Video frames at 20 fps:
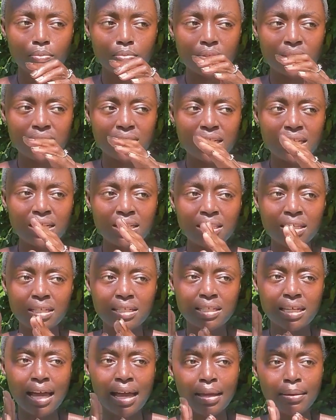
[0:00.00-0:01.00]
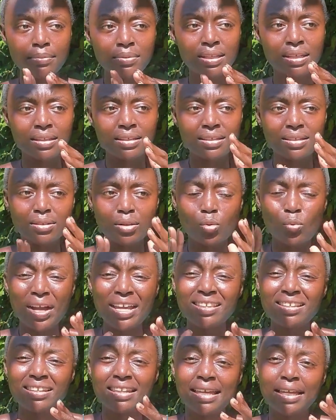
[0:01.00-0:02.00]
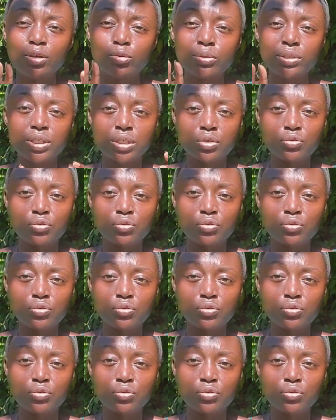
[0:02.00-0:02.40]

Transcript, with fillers: see the type, the, the way the language